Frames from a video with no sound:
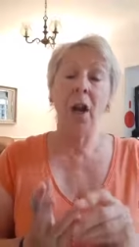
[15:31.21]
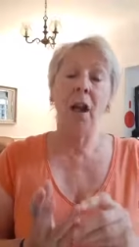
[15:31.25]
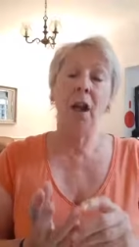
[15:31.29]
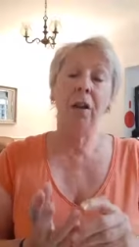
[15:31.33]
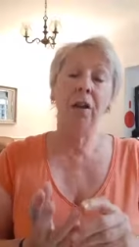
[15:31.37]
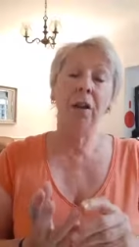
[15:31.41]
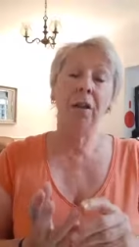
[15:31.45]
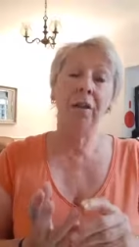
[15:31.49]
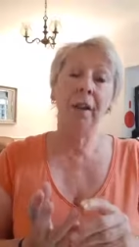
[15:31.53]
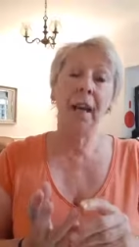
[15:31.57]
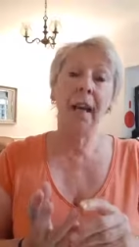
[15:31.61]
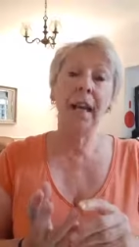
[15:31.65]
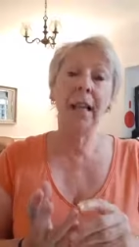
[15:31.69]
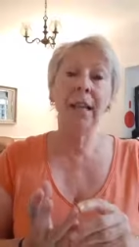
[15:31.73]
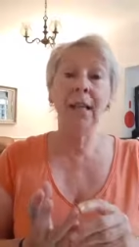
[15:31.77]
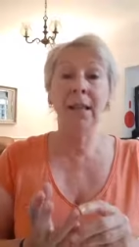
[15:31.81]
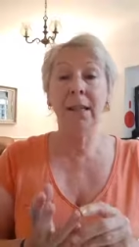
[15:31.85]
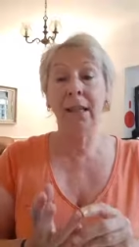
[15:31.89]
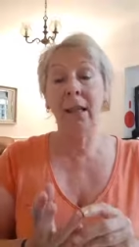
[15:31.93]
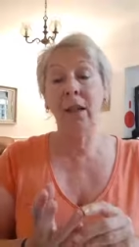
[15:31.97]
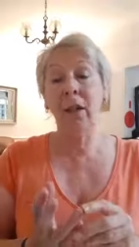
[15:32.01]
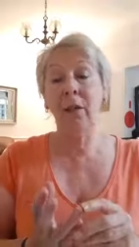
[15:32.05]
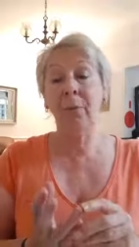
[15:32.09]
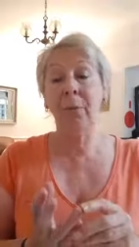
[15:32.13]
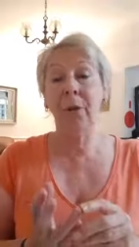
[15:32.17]
you then
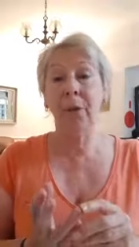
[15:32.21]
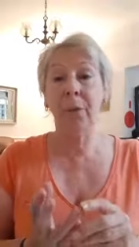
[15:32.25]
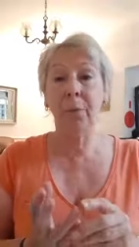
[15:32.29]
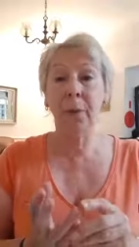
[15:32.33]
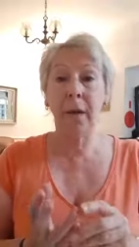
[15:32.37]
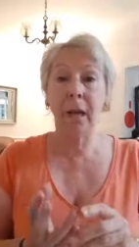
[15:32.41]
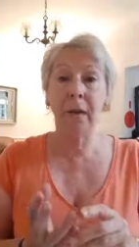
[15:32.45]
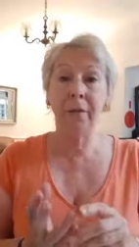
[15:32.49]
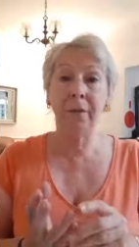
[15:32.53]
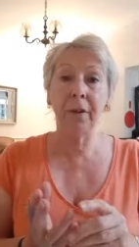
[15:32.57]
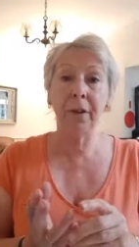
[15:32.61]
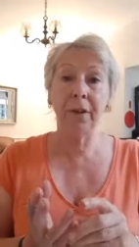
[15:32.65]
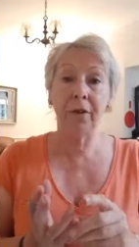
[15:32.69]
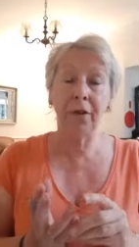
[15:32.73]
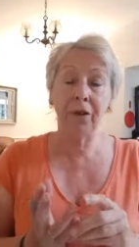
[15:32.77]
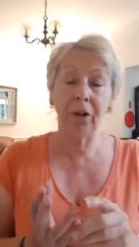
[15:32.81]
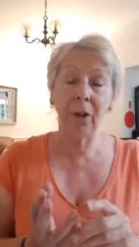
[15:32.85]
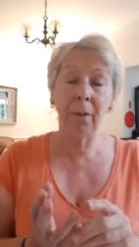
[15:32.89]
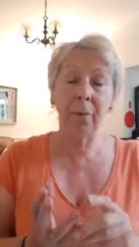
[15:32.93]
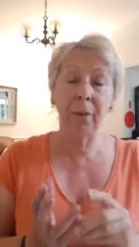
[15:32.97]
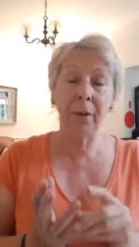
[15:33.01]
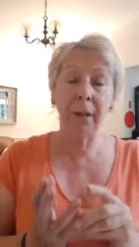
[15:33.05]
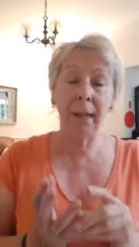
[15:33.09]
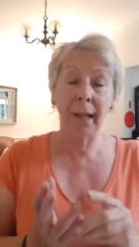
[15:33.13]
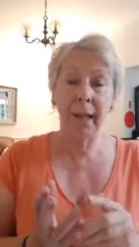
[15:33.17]
deal with whatever
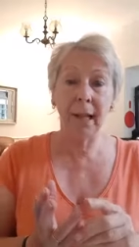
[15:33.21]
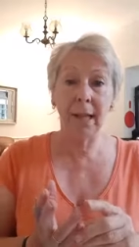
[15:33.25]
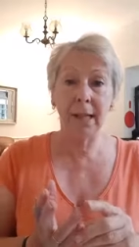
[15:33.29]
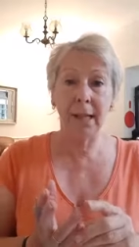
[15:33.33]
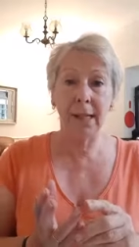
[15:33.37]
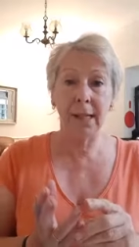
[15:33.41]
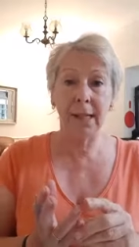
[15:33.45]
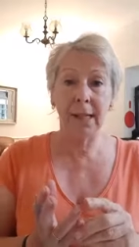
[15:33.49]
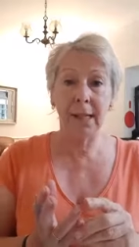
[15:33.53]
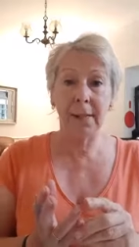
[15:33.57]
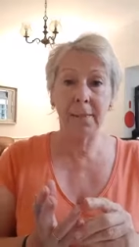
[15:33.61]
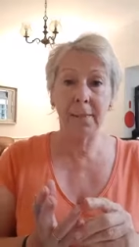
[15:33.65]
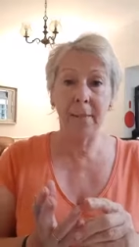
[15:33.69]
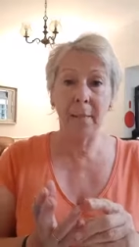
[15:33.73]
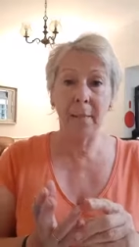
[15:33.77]
trouble it is